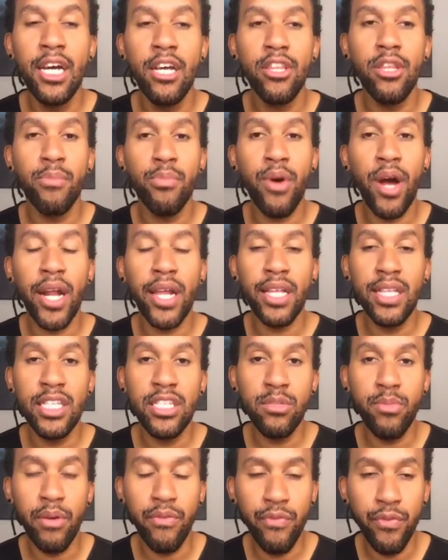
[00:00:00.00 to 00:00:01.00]
the product
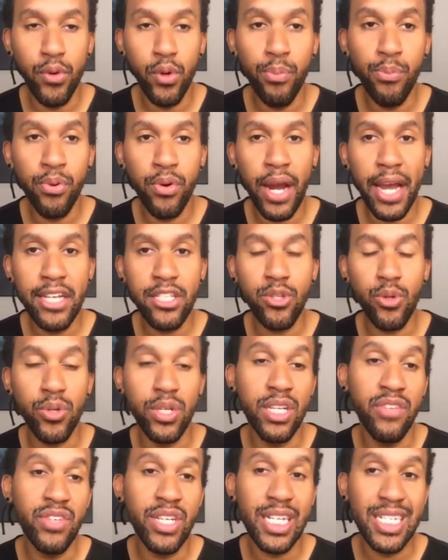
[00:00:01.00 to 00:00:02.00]
needs to be full price or
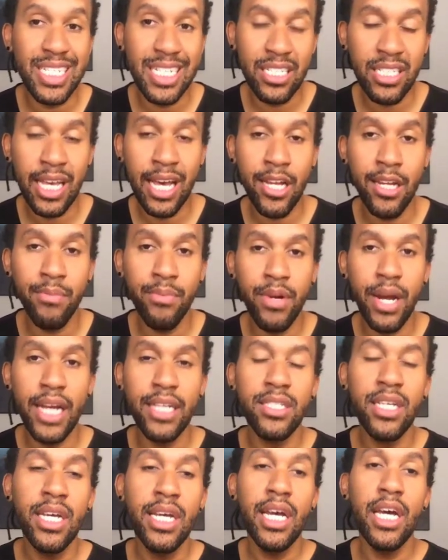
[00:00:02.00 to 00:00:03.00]
even a discounted price,